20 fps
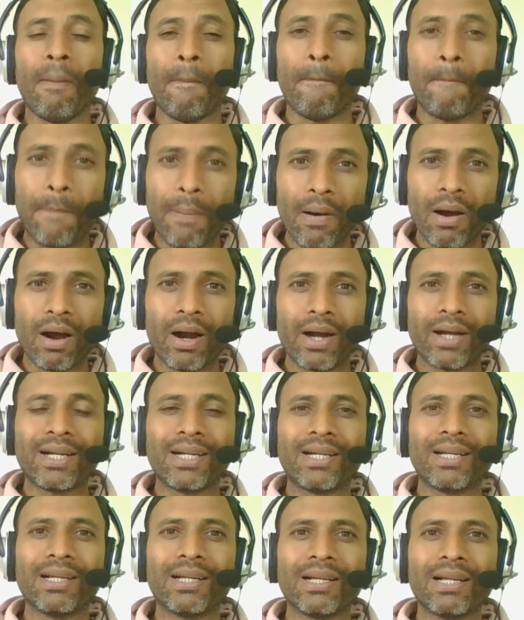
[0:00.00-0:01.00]

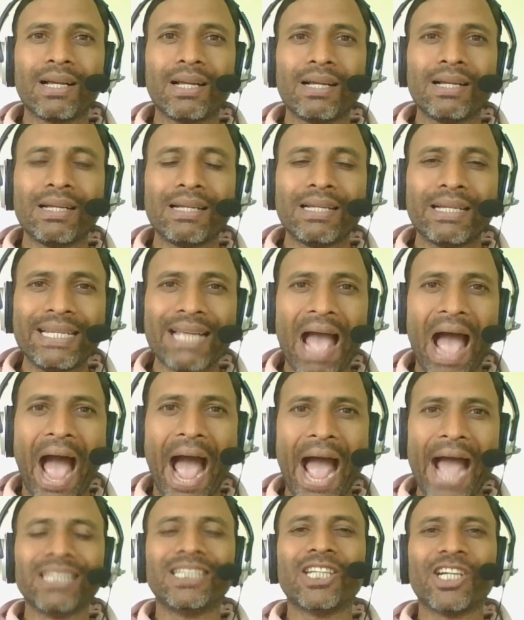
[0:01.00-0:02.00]
But he
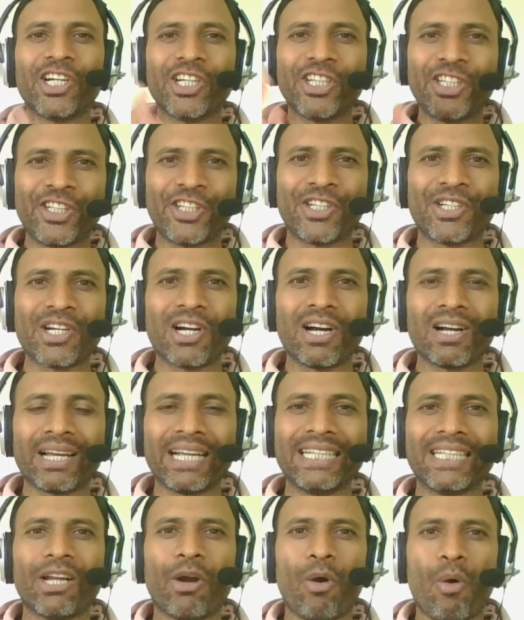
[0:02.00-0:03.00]
has a stuck
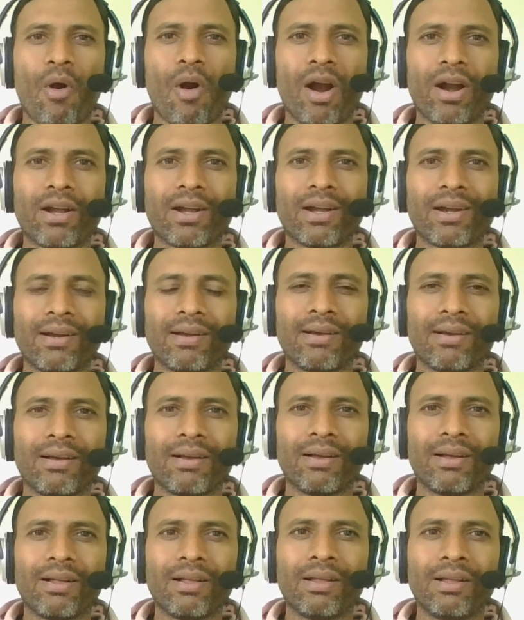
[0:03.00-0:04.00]
in a rut
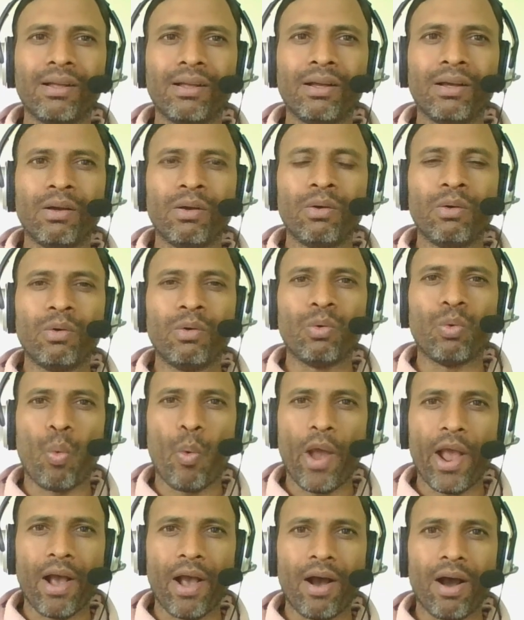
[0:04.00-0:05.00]

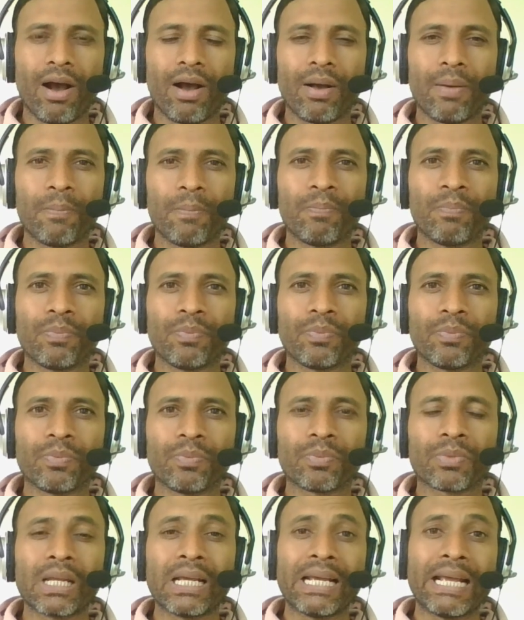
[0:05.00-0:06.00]
where
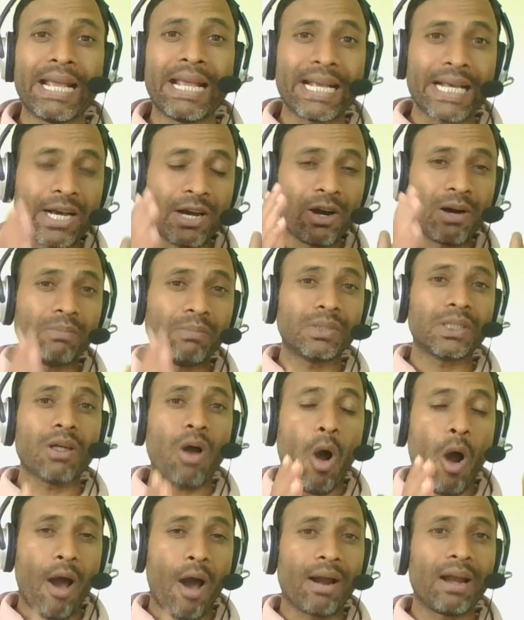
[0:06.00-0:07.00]
he comes
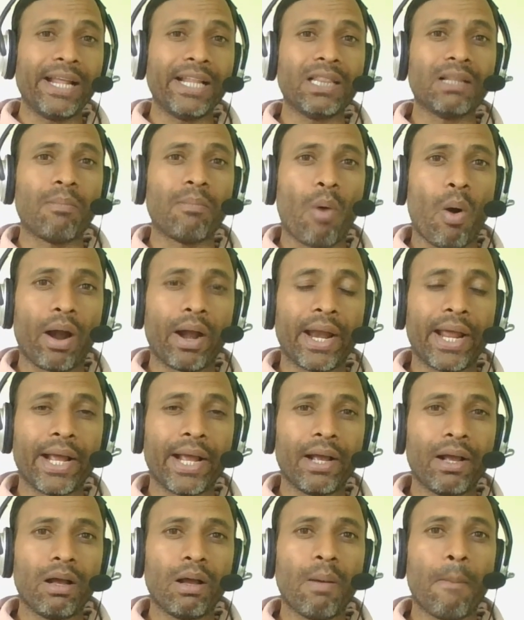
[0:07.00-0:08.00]
early in the
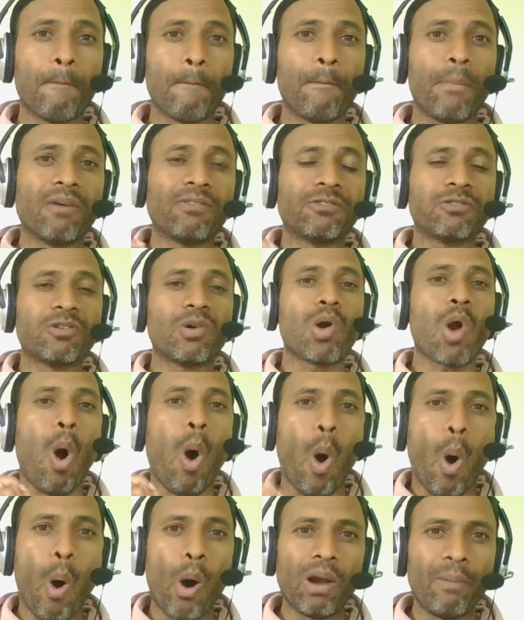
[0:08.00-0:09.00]
morning before
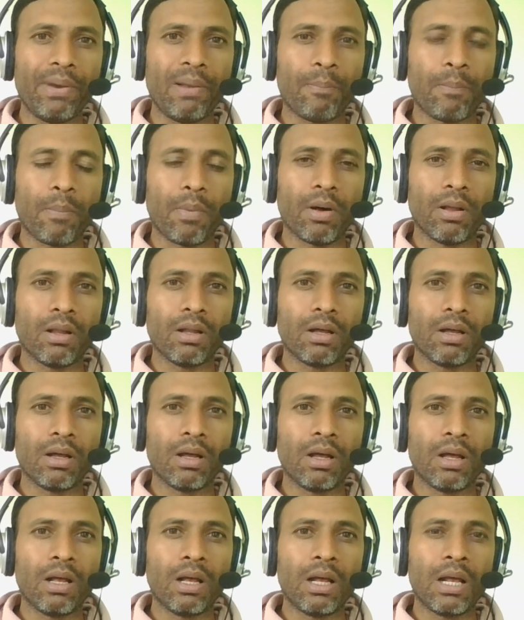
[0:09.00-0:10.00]
all people
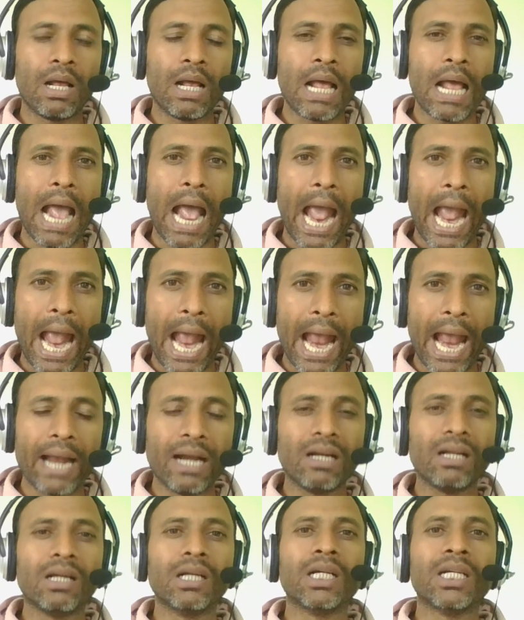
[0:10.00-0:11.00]

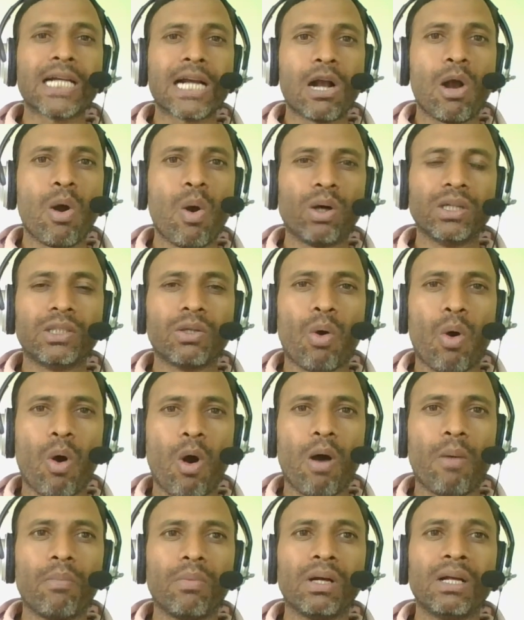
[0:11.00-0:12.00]
and goes
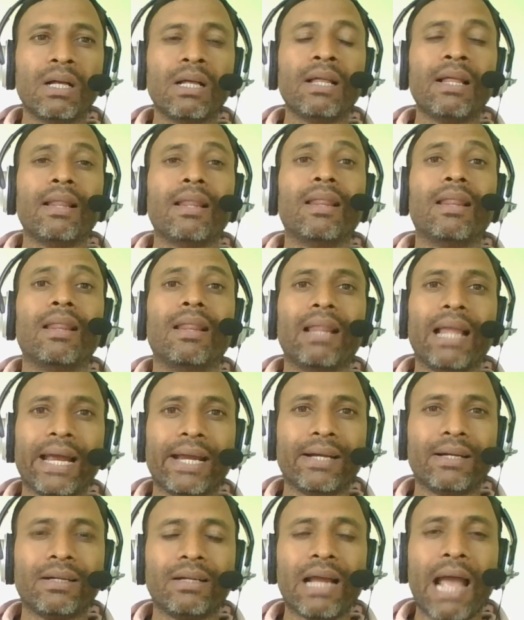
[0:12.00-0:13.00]
home
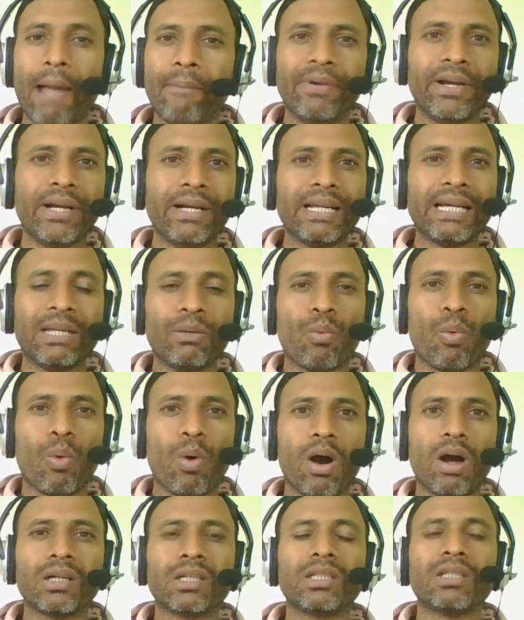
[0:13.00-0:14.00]
late. Every day he
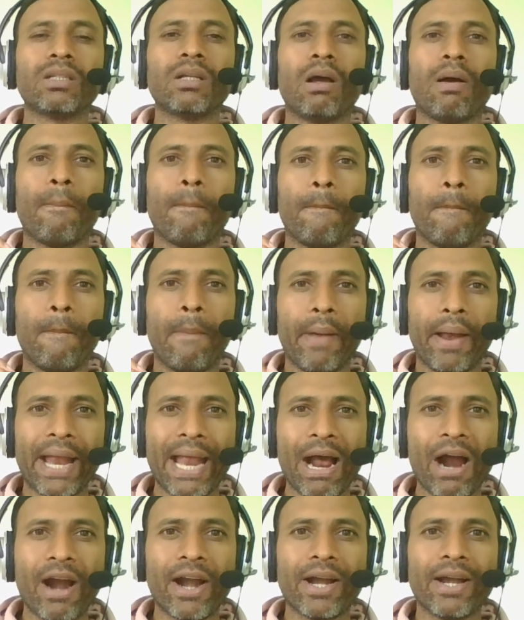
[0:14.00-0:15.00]
works
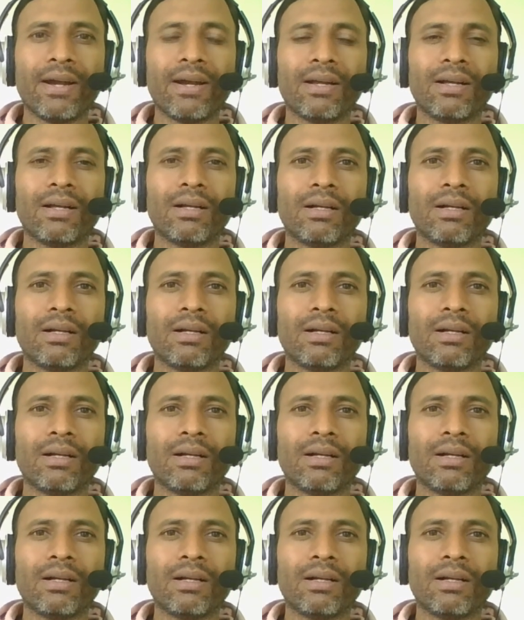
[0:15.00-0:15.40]
beyond